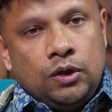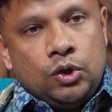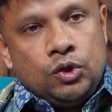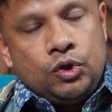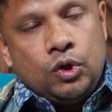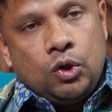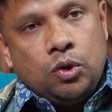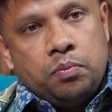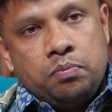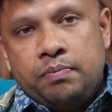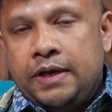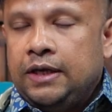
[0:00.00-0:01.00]

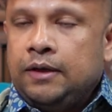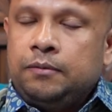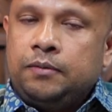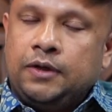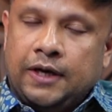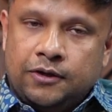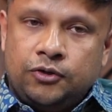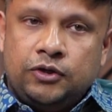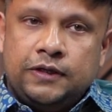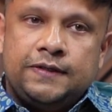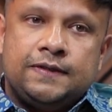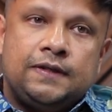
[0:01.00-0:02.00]
So many
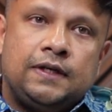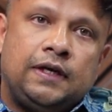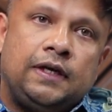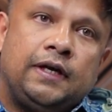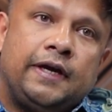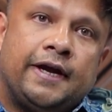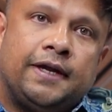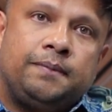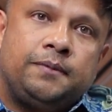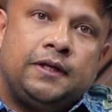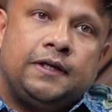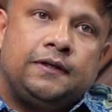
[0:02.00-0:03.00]
countries, they
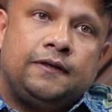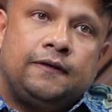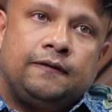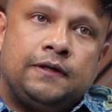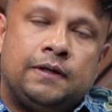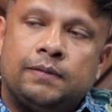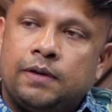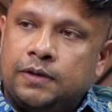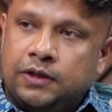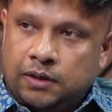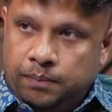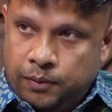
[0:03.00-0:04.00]
adopted
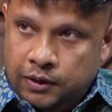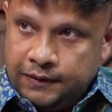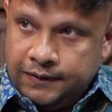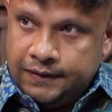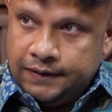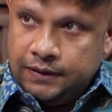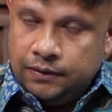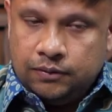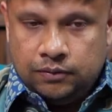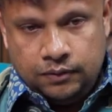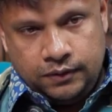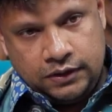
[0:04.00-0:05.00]
environmental policy.
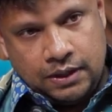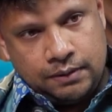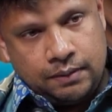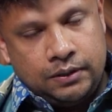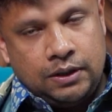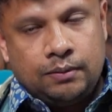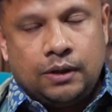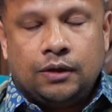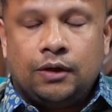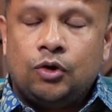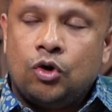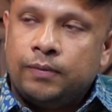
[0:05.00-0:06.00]
Some of them
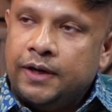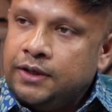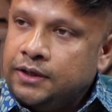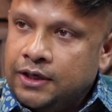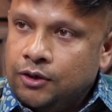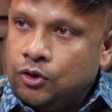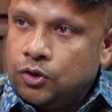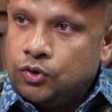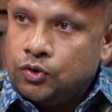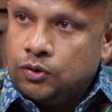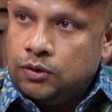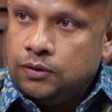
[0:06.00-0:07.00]
are command and
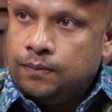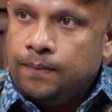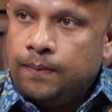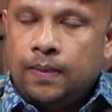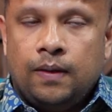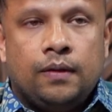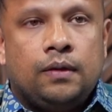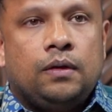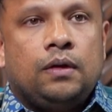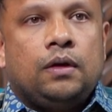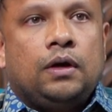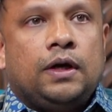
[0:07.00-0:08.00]
control,
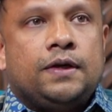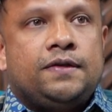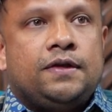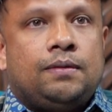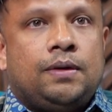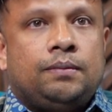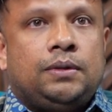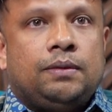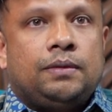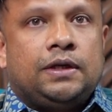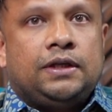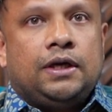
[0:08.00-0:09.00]
and some of
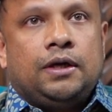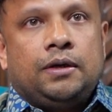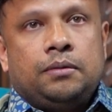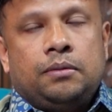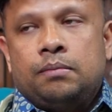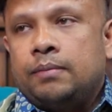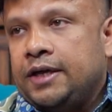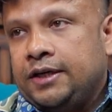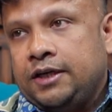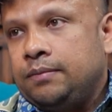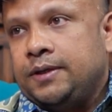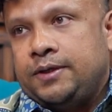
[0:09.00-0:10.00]
them are the
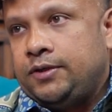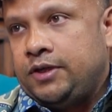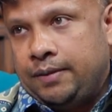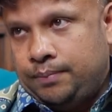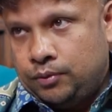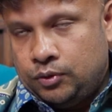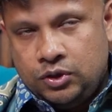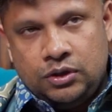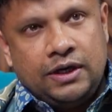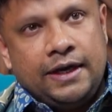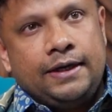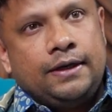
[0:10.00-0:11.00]
market-based approach,
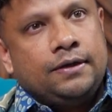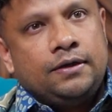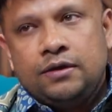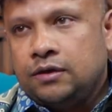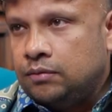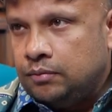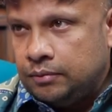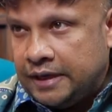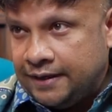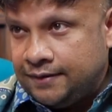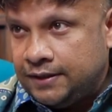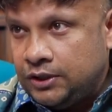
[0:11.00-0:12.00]
like
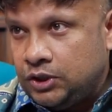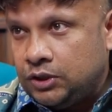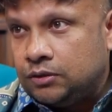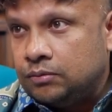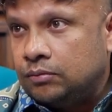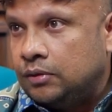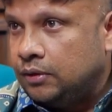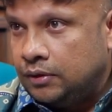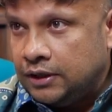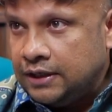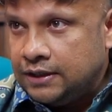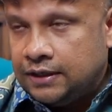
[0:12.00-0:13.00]
taxation,
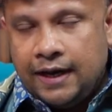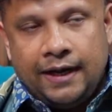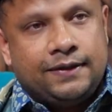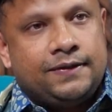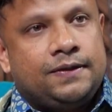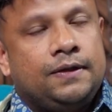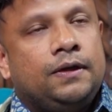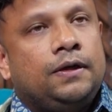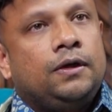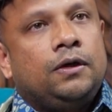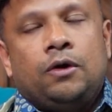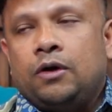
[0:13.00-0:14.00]
green tax,
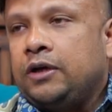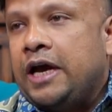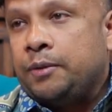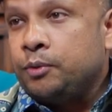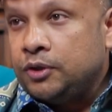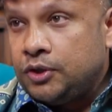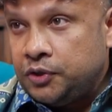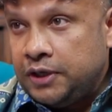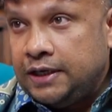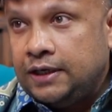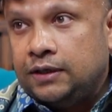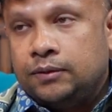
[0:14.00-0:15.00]
or carbon
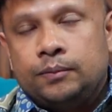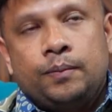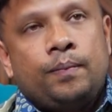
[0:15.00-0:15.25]
trading,